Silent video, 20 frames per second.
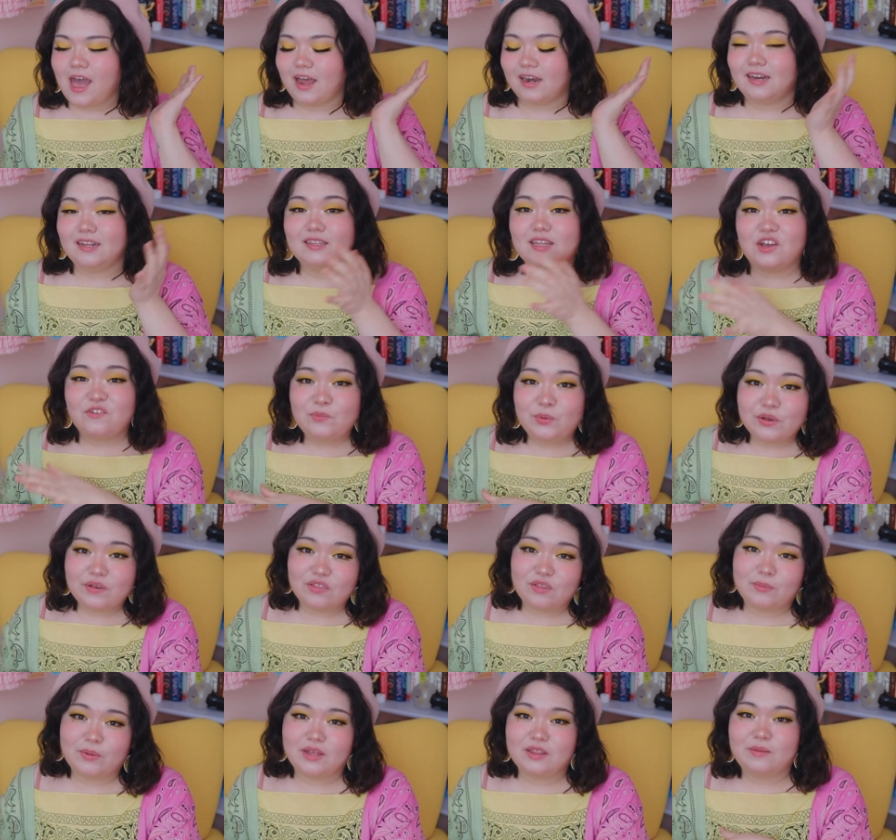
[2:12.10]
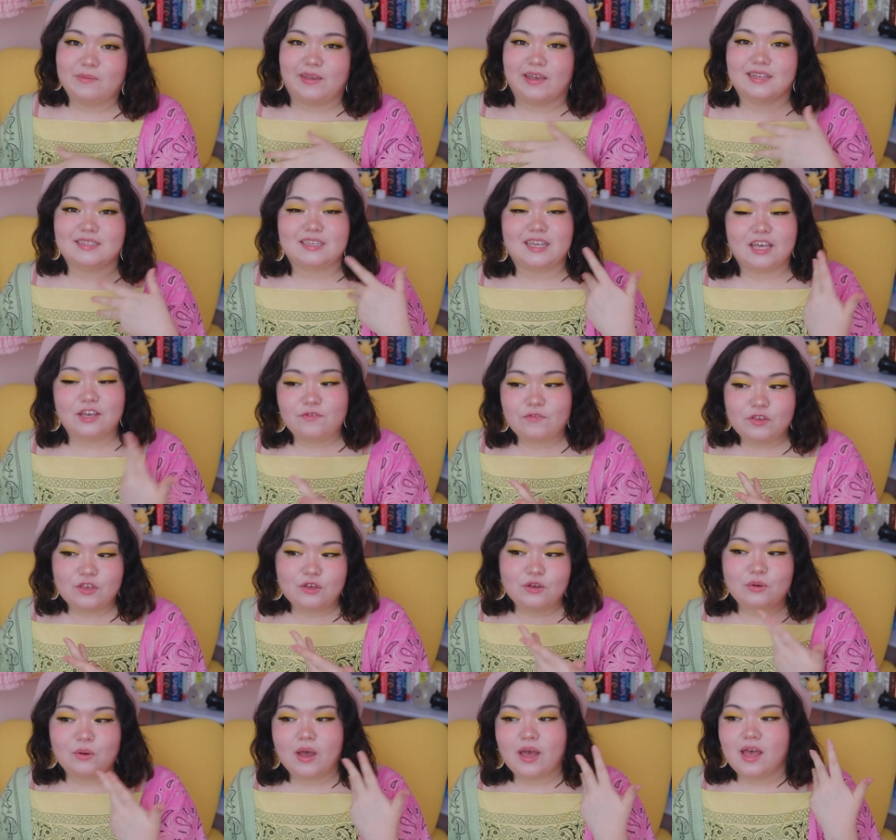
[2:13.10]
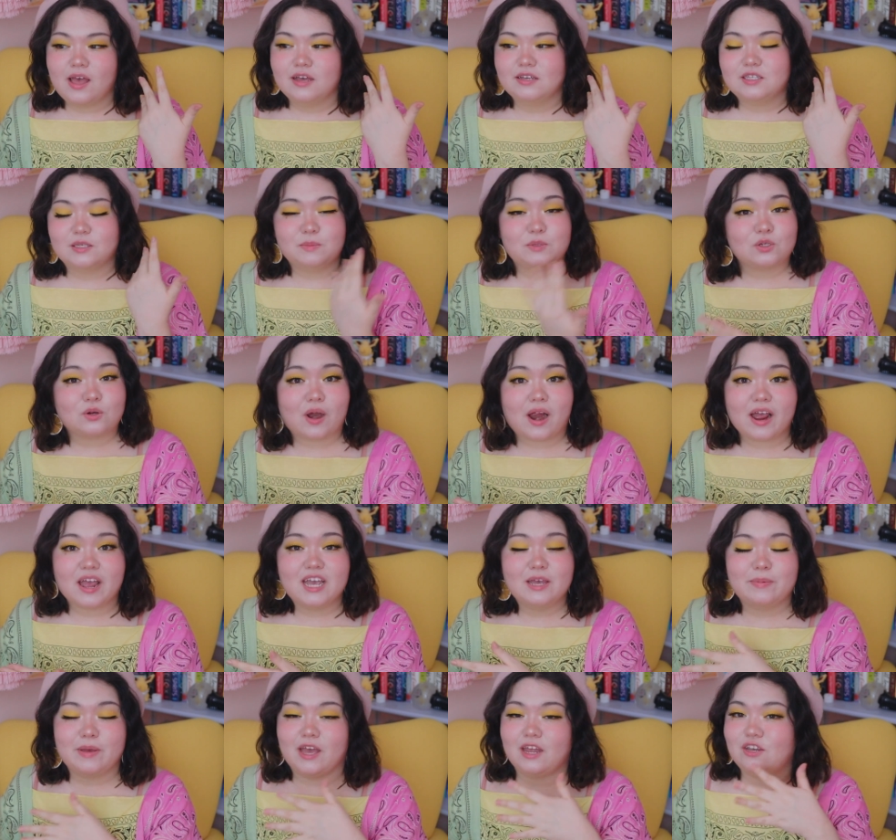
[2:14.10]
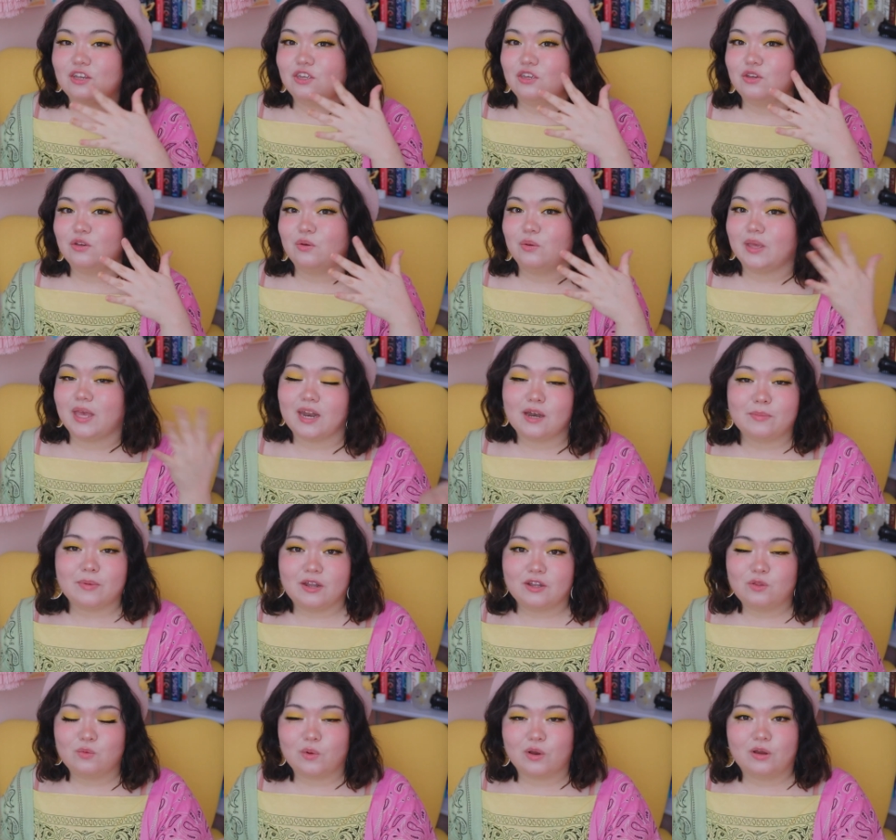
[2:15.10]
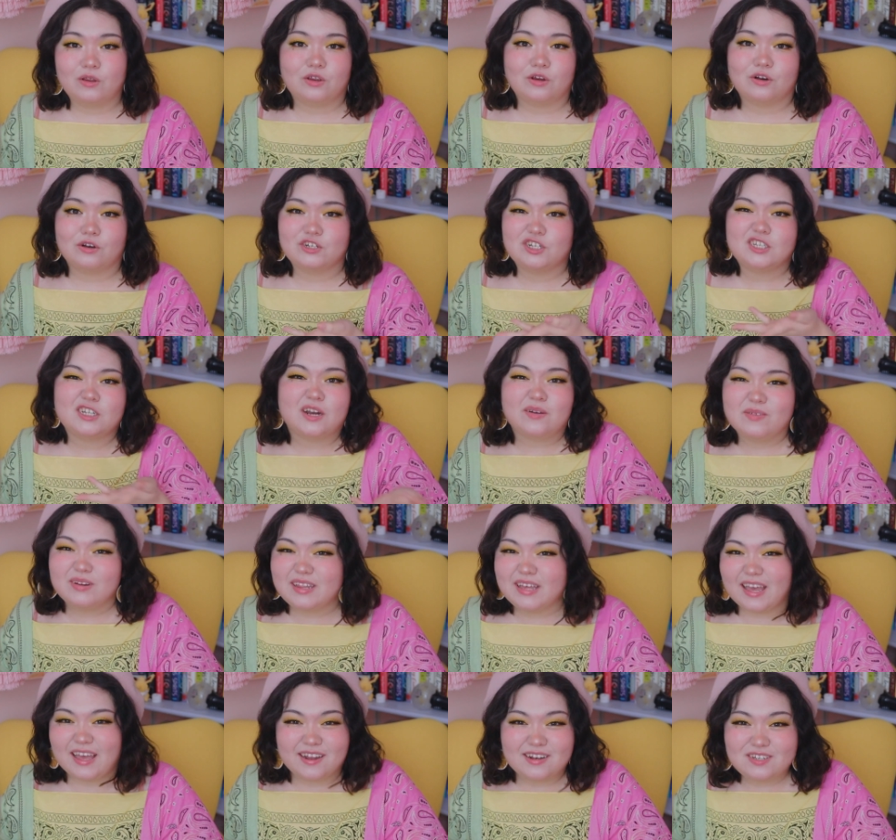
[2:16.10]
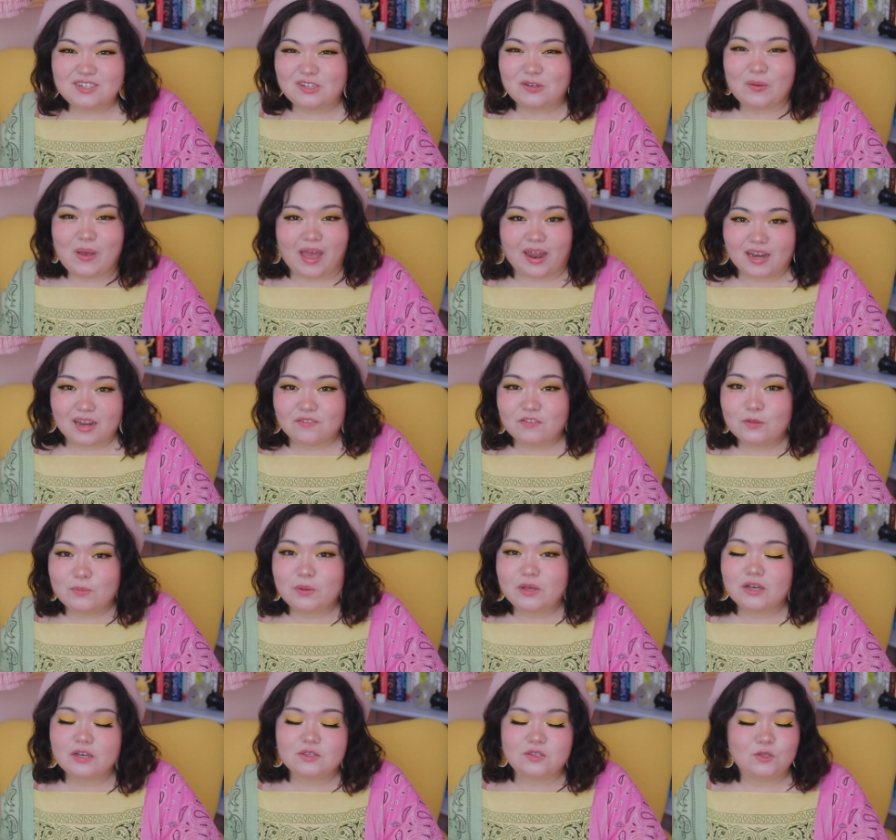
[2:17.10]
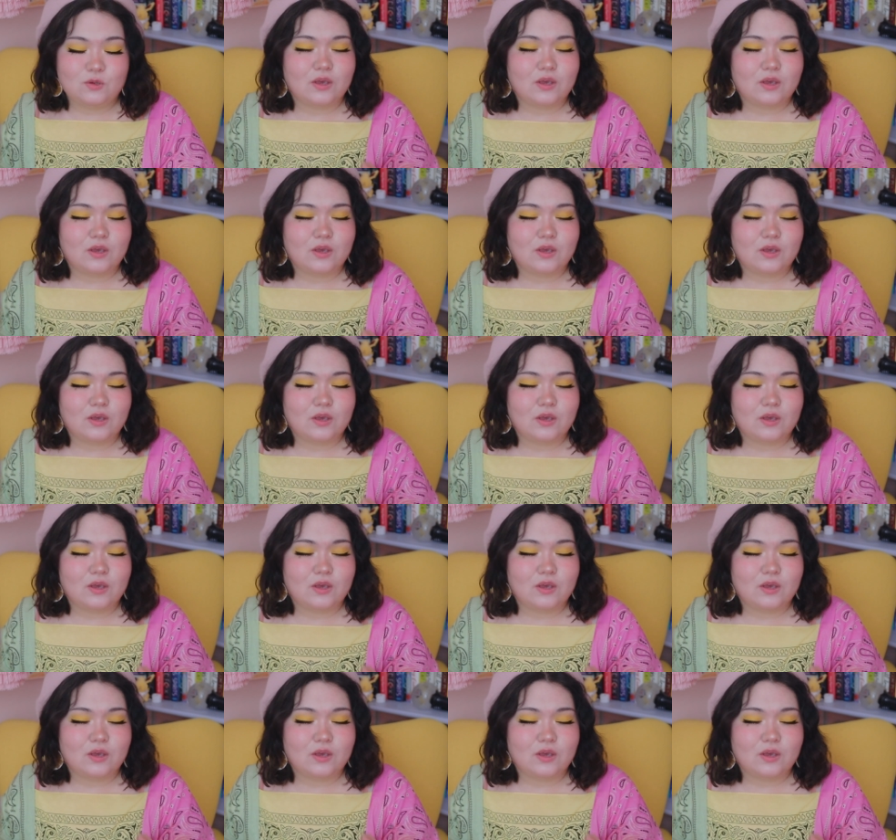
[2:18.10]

And I love Book of the Month because if you subscribe and you get a month where you're just not really into any of the books,